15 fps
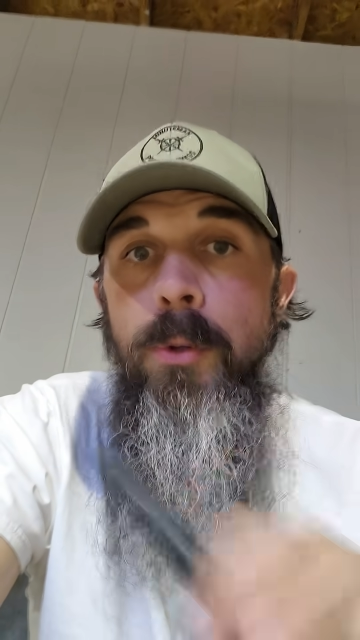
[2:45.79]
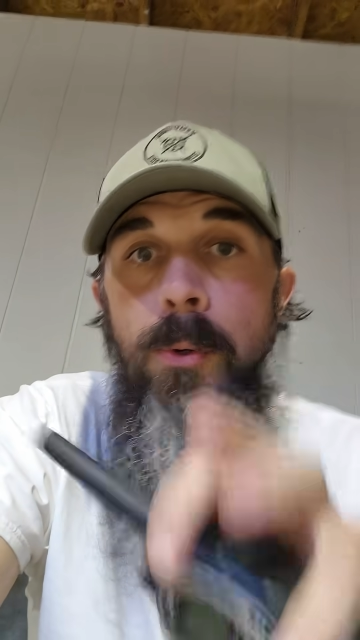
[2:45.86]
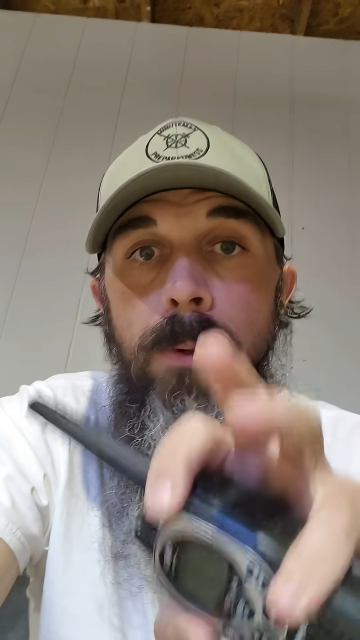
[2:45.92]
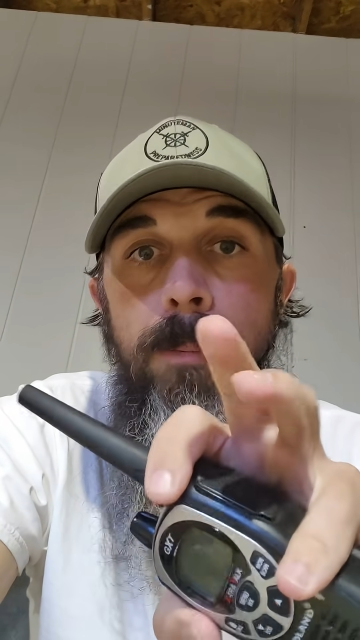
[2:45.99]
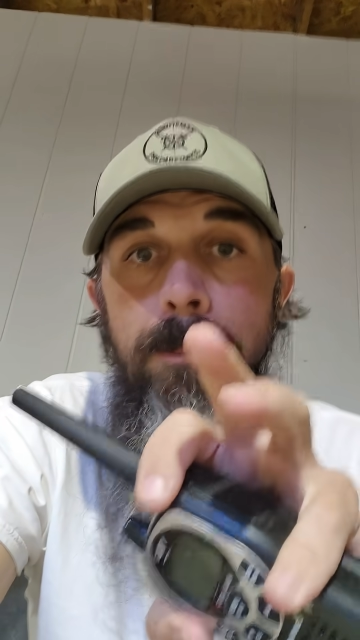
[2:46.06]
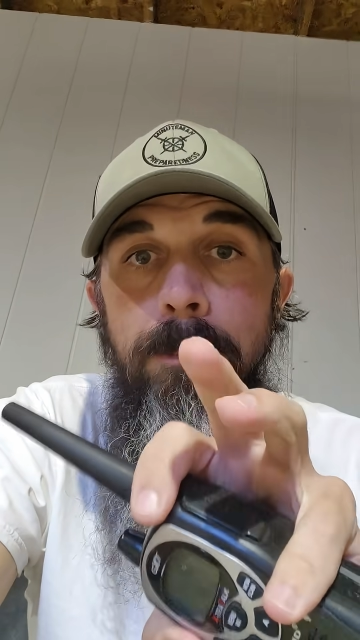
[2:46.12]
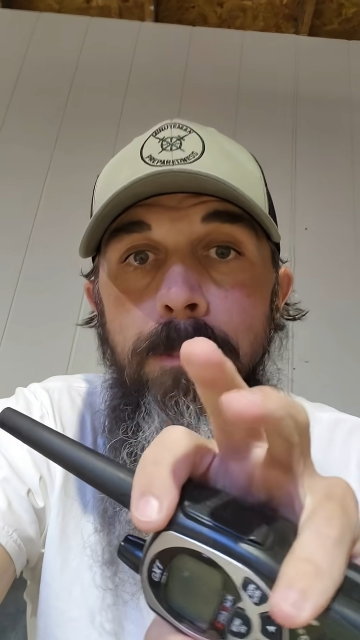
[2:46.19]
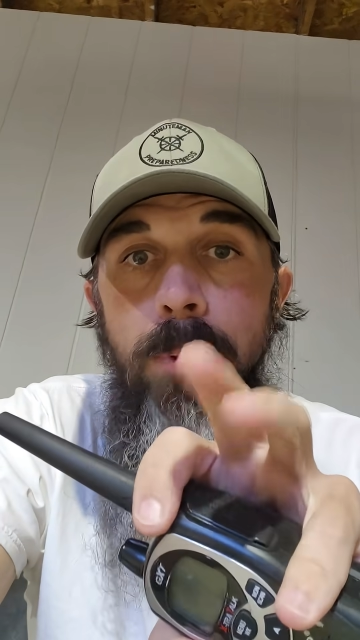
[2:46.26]

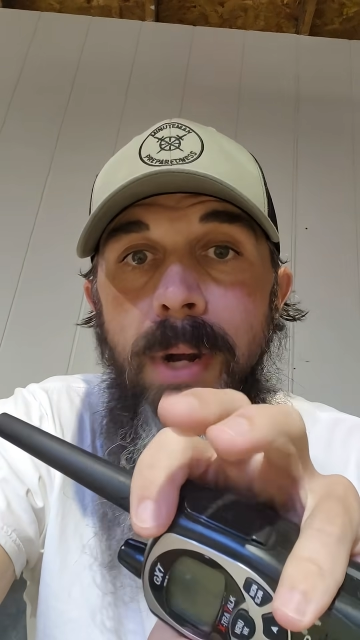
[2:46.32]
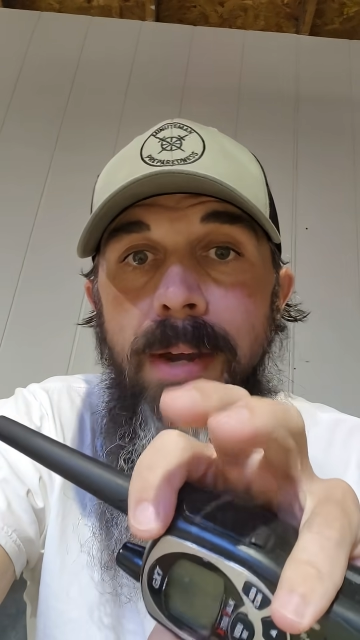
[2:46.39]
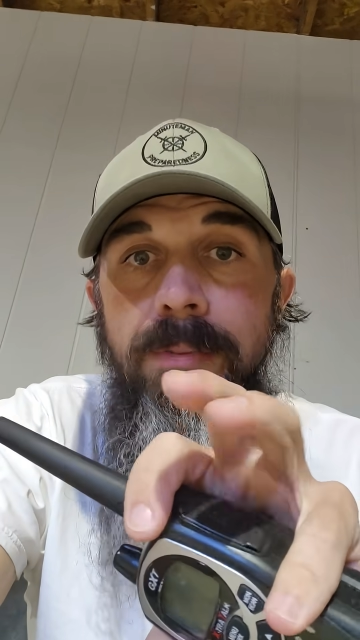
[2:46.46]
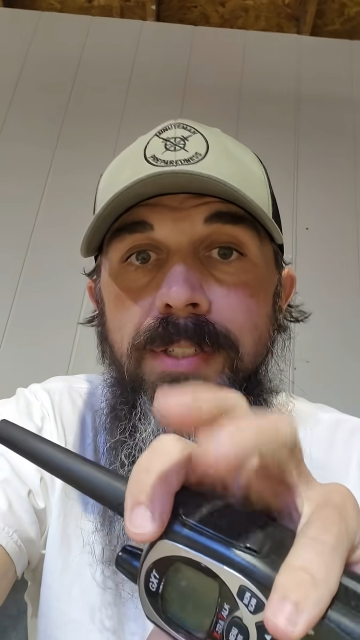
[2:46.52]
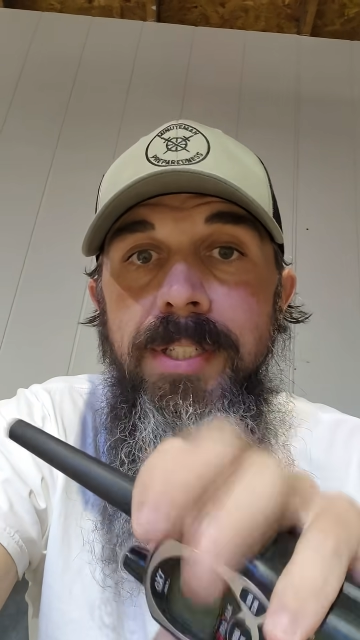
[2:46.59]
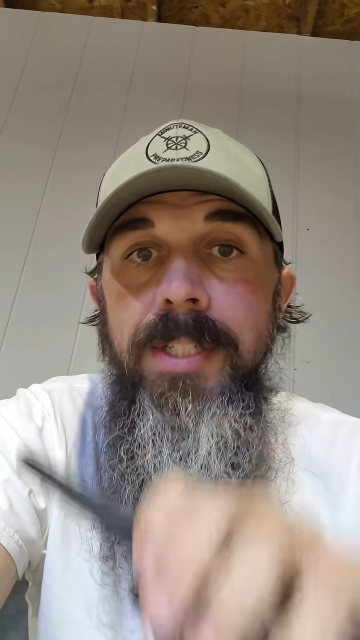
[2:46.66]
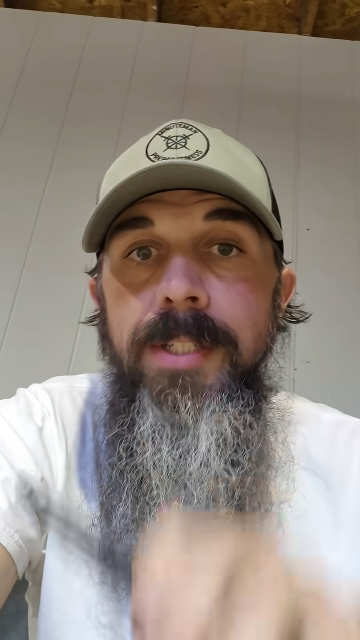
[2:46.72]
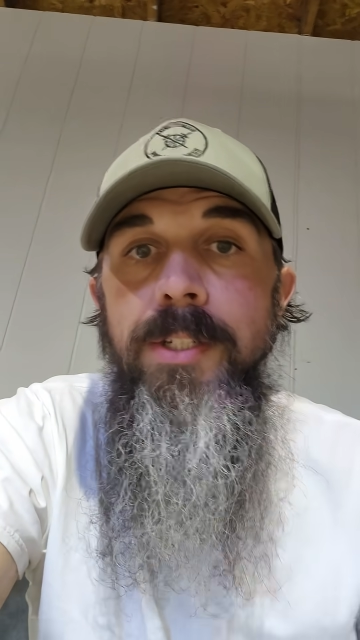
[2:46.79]
your
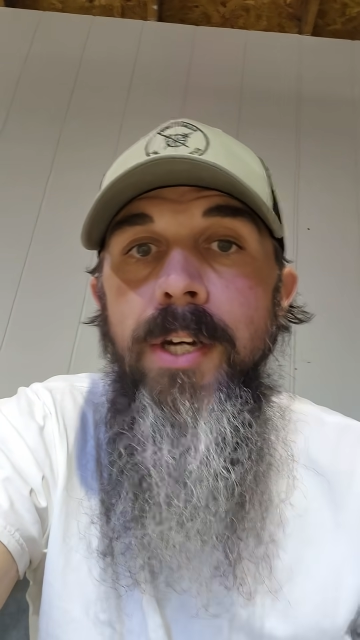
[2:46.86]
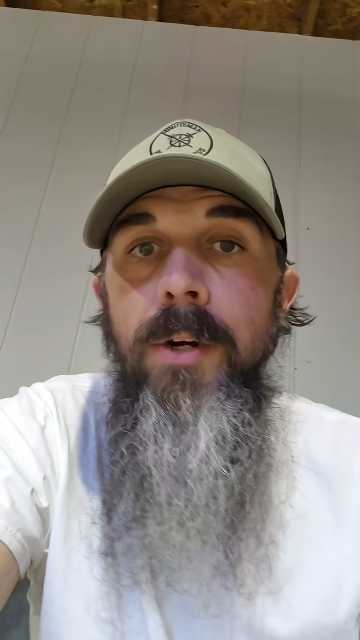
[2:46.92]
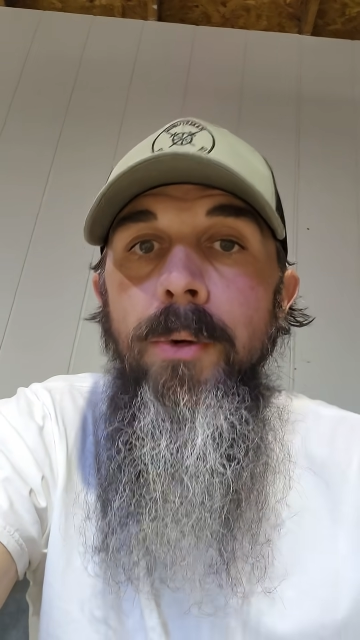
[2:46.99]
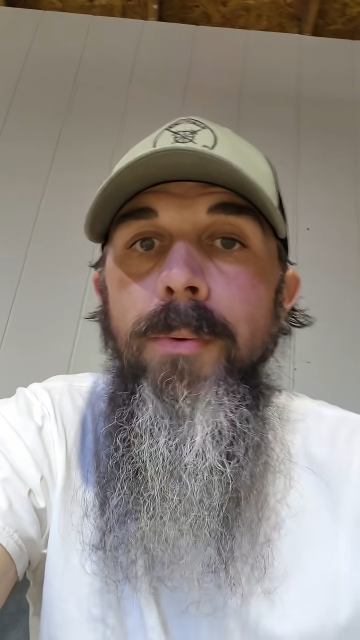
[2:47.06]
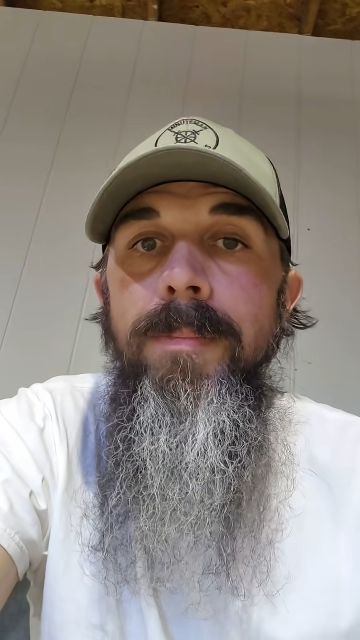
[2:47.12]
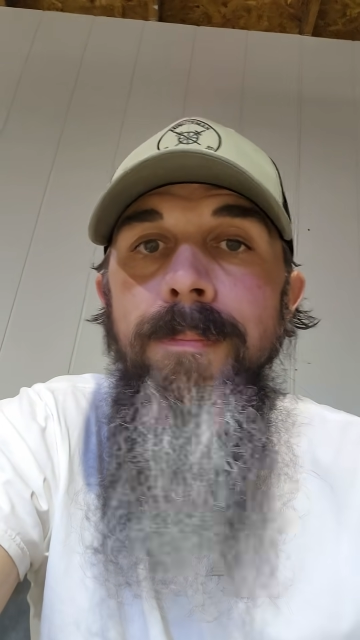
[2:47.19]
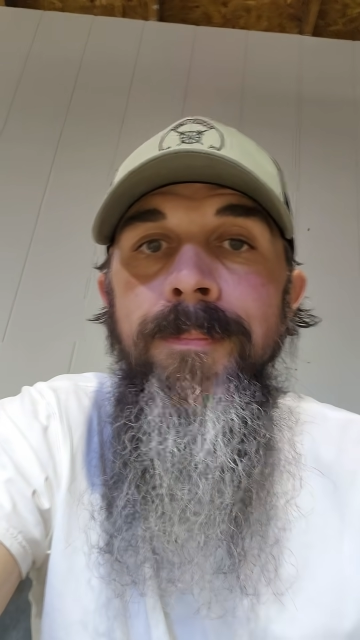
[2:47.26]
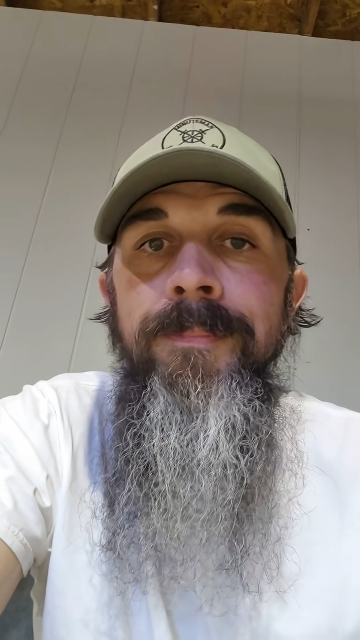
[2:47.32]
privacy
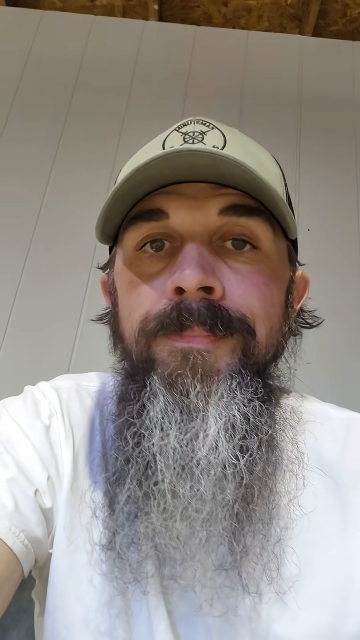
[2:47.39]
tone,